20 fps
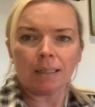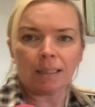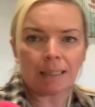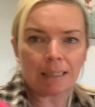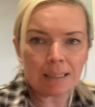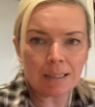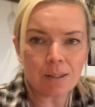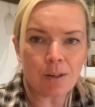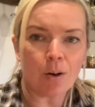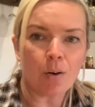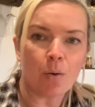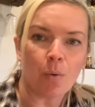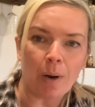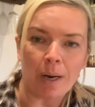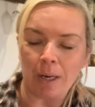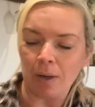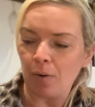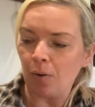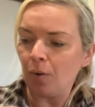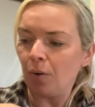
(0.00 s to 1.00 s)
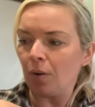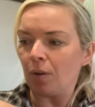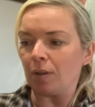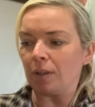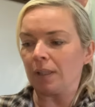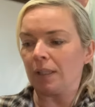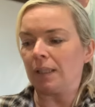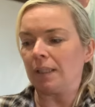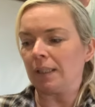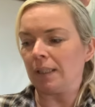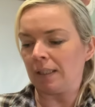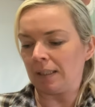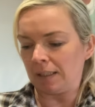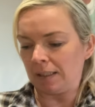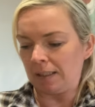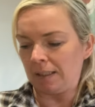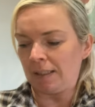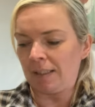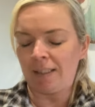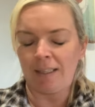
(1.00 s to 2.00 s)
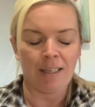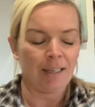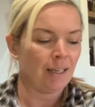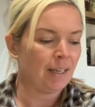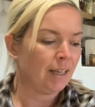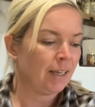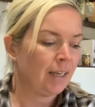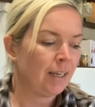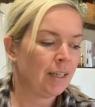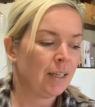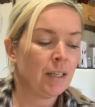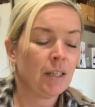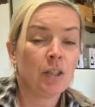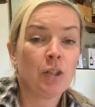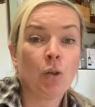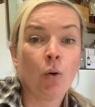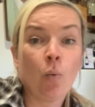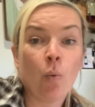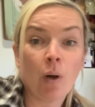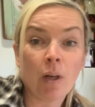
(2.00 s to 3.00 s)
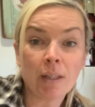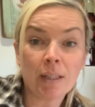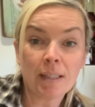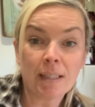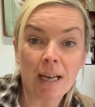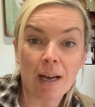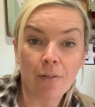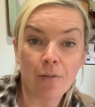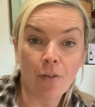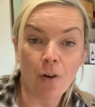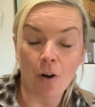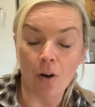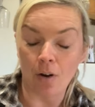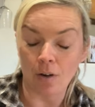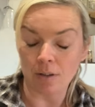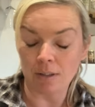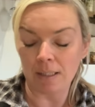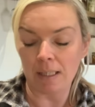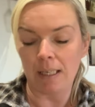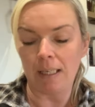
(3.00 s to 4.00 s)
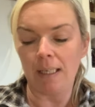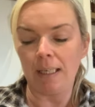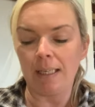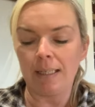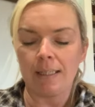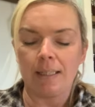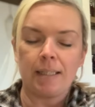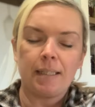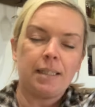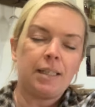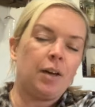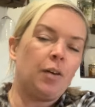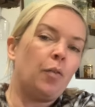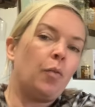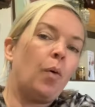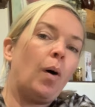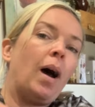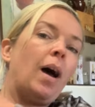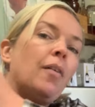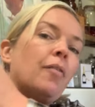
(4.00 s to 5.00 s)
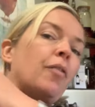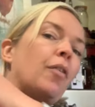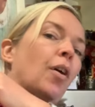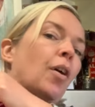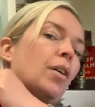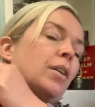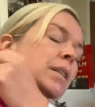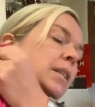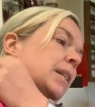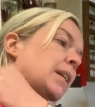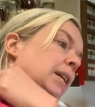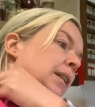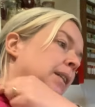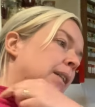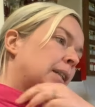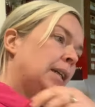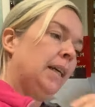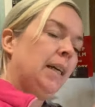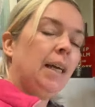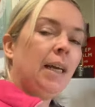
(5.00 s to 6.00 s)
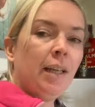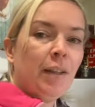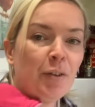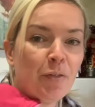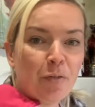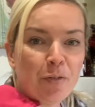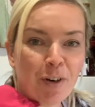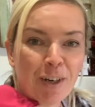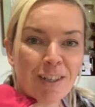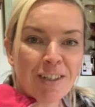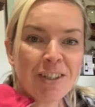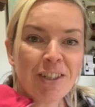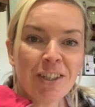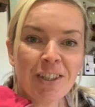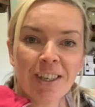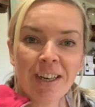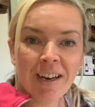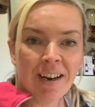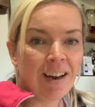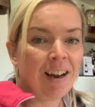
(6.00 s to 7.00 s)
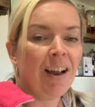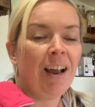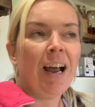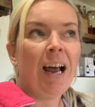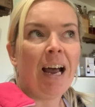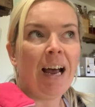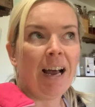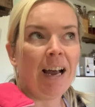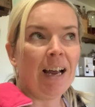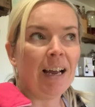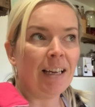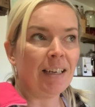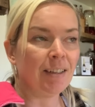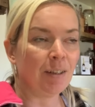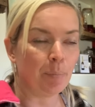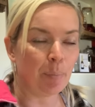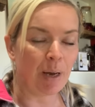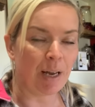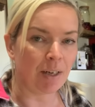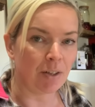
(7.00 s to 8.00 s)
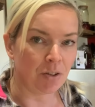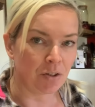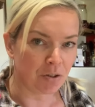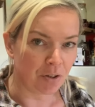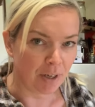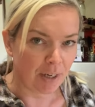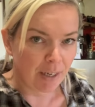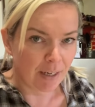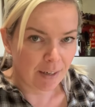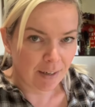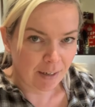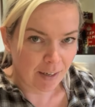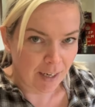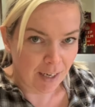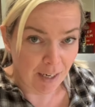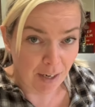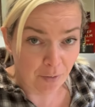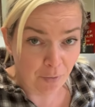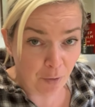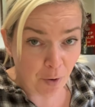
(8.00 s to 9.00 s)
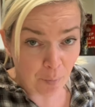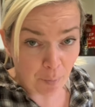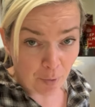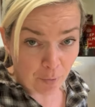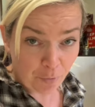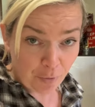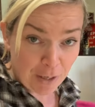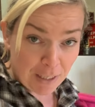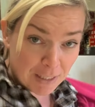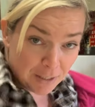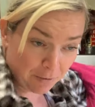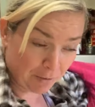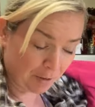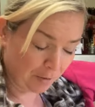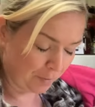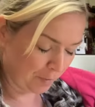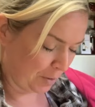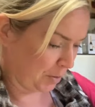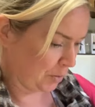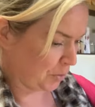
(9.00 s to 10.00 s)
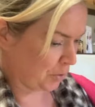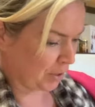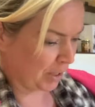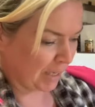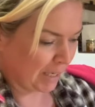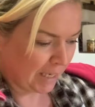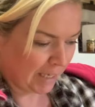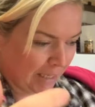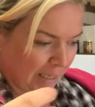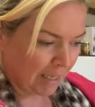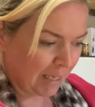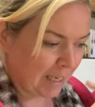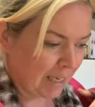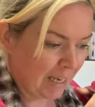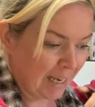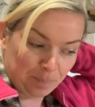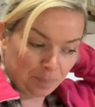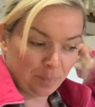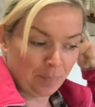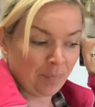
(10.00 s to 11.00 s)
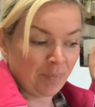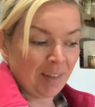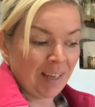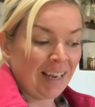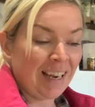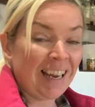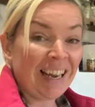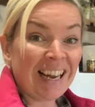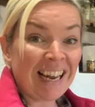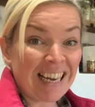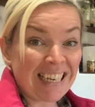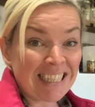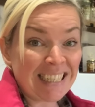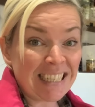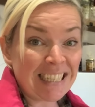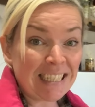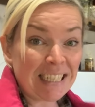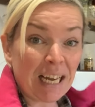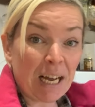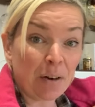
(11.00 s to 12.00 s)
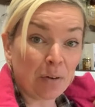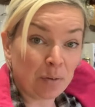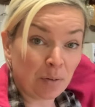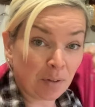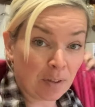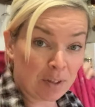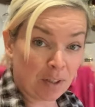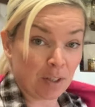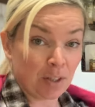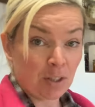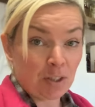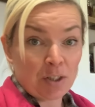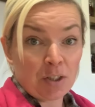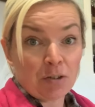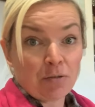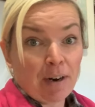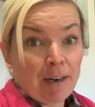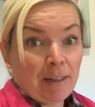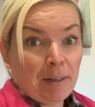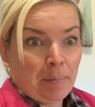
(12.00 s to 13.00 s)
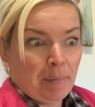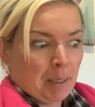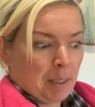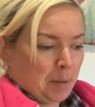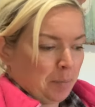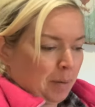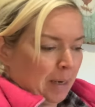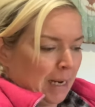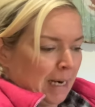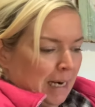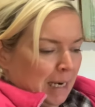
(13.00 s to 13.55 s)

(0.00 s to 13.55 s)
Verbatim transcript: it's got quite cold. So once I've got a list of what I've got in the fridge and the pantry and I've got my freezer inventory, I sit down to write the meal plan